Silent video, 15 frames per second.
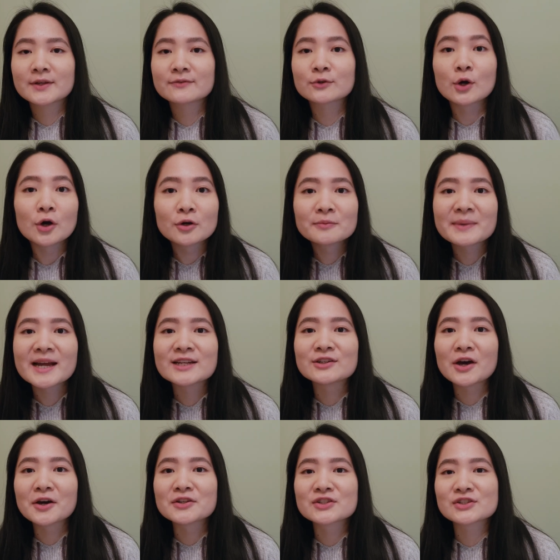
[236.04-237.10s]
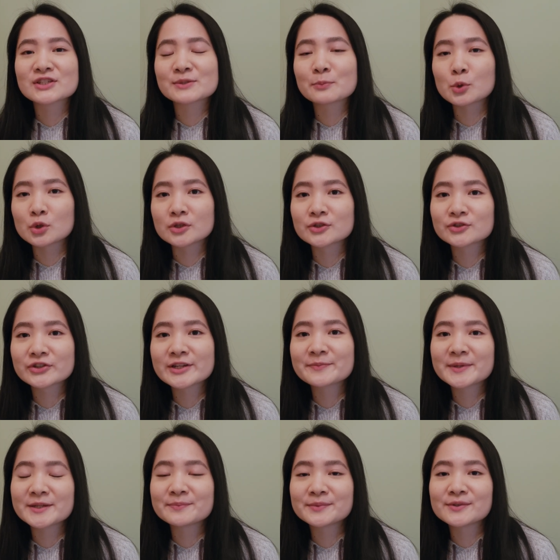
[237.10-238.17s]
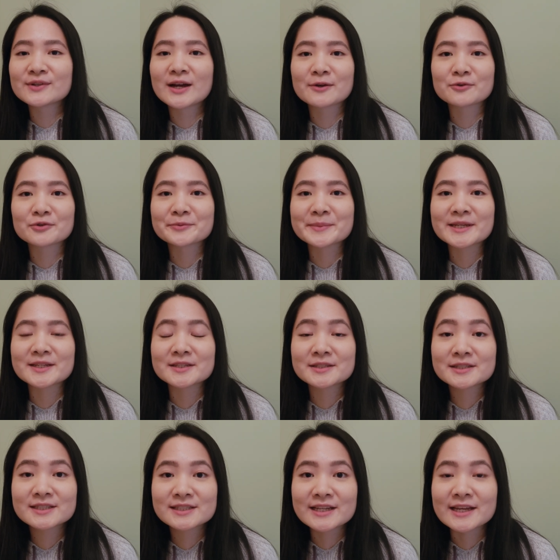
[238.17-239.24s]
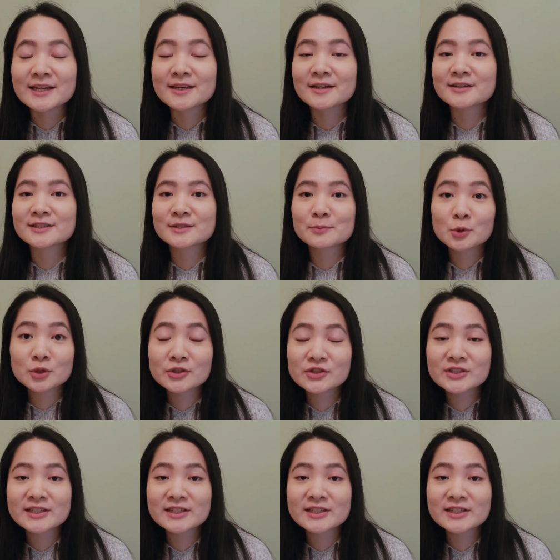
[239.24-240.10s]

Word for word: For all my non-spoilery people I'm gonna be saying spoilers